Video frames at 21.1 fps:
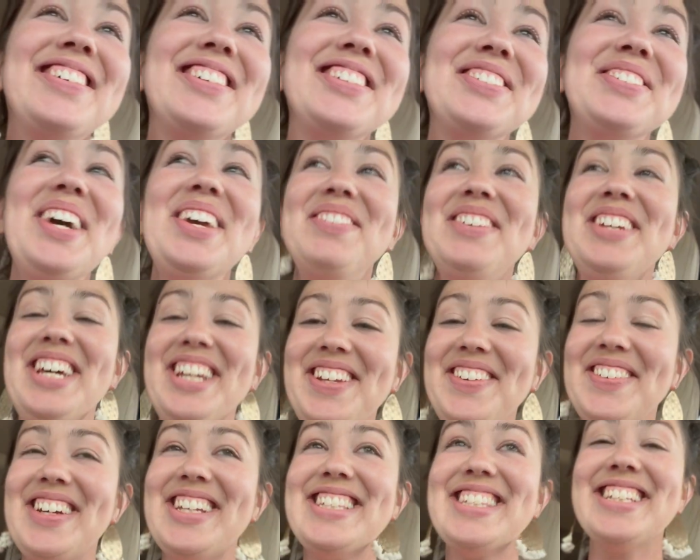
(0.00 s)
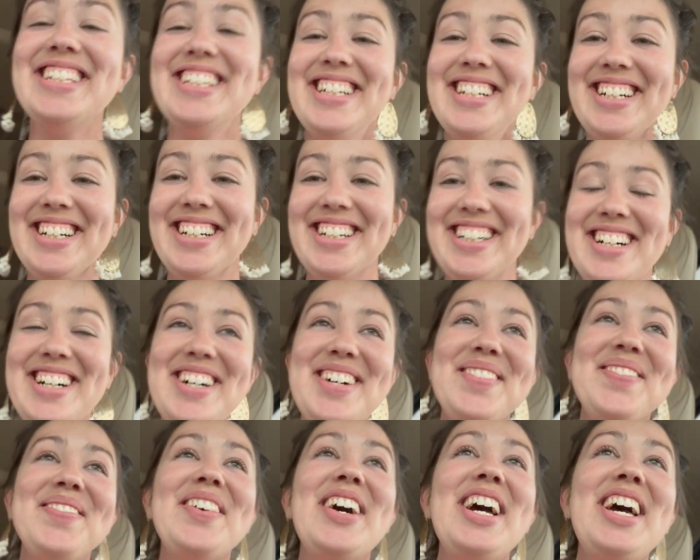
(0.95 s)
was waving anyways.
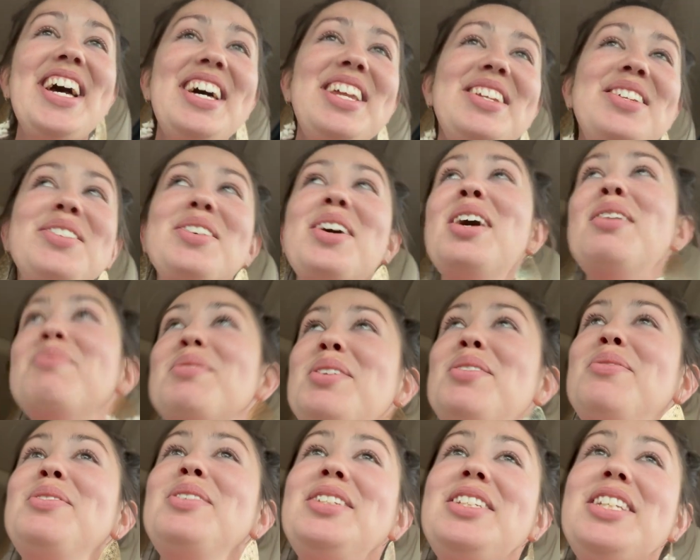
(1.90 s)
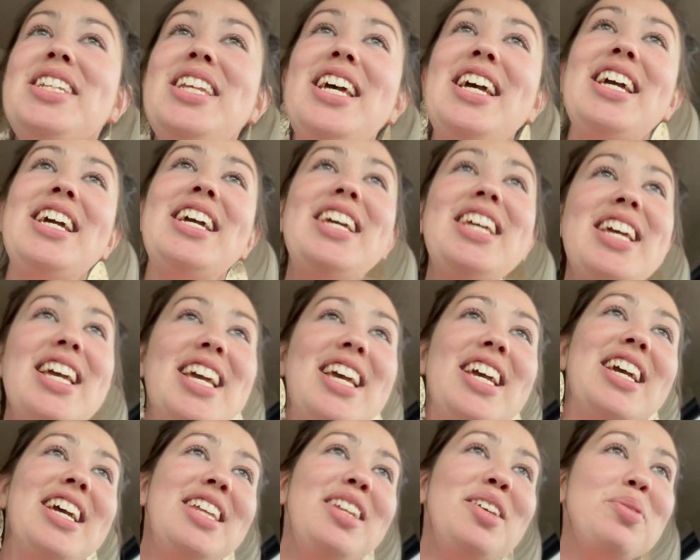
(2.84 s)
I had a job interview today,
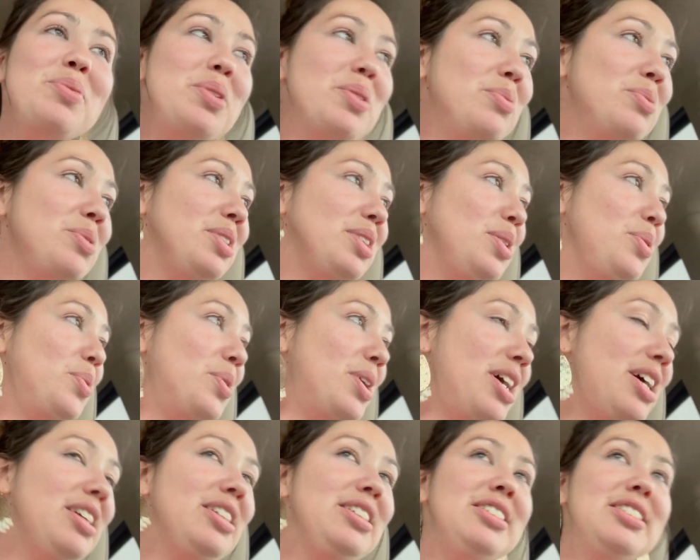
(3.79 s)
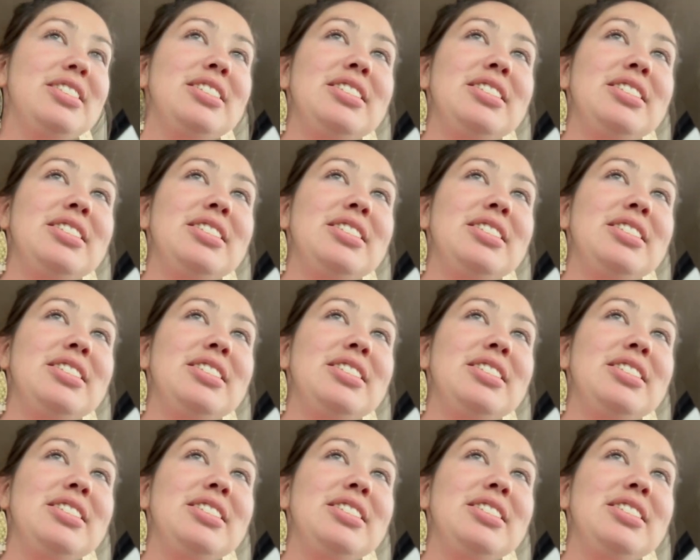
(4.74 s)
and it went really well.